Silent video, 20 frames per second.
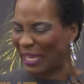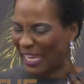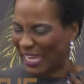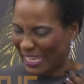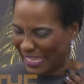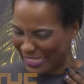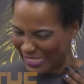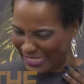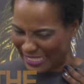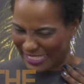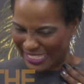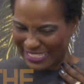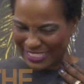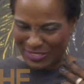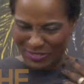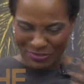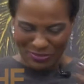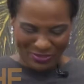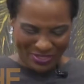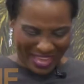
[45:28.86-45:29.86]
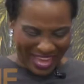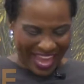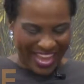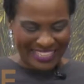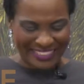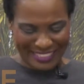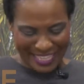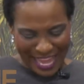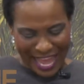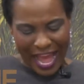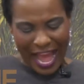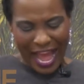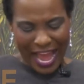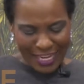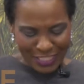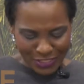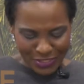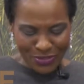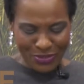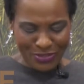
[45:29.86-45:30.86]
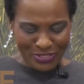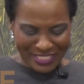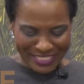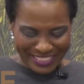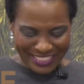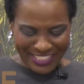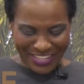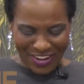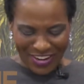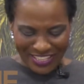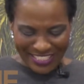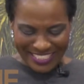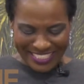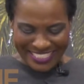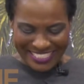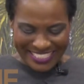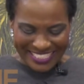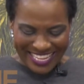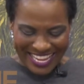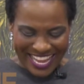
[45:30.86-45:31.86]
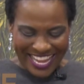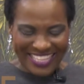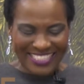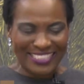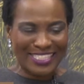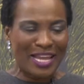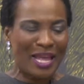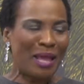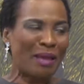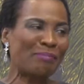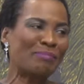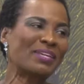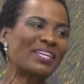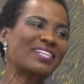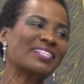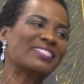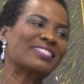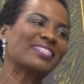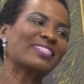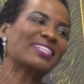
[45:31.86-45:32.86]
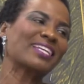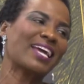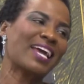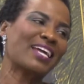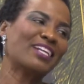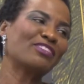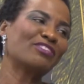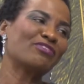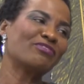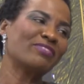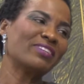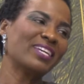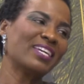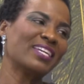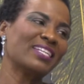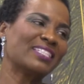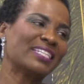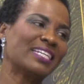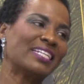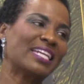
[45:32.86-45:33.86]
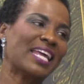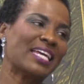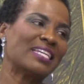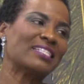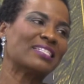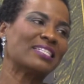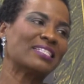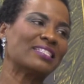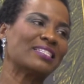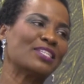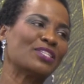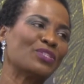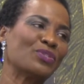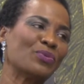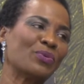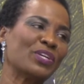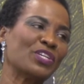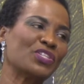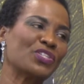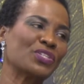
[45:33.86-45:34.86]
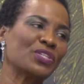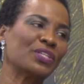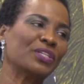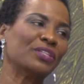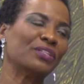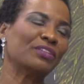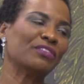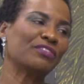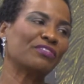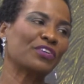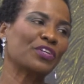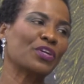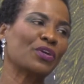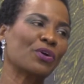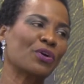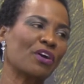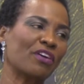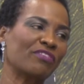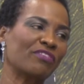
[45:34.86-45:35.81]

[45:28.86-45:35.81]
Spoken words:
paid to do that. I totally understand, because it can create a dicey situation for your